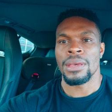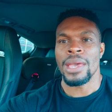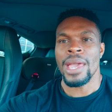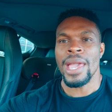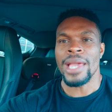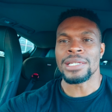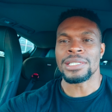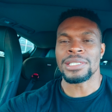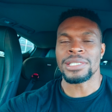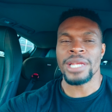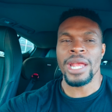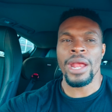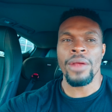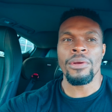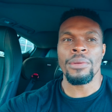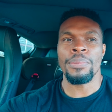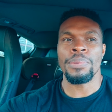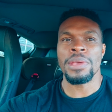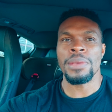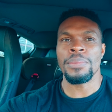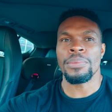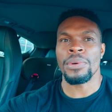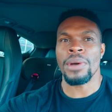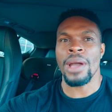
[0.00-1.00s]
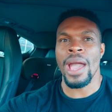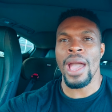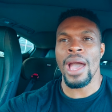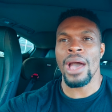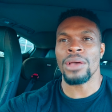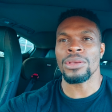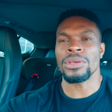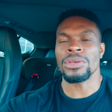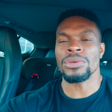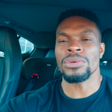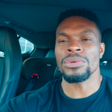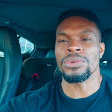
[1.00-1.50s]
and share with people
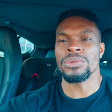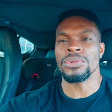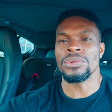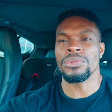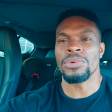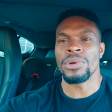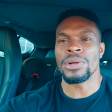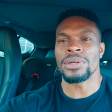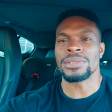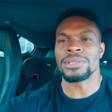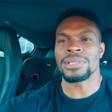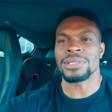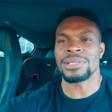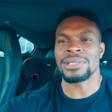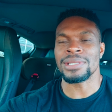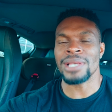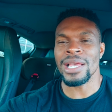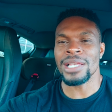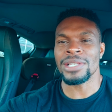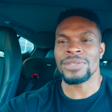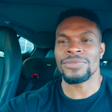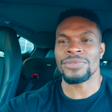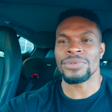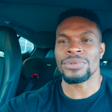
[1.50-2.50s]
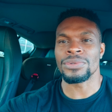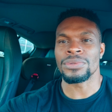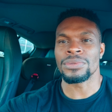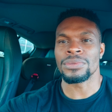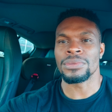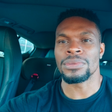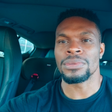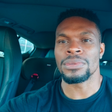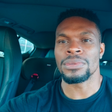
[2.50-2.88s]
how you were successful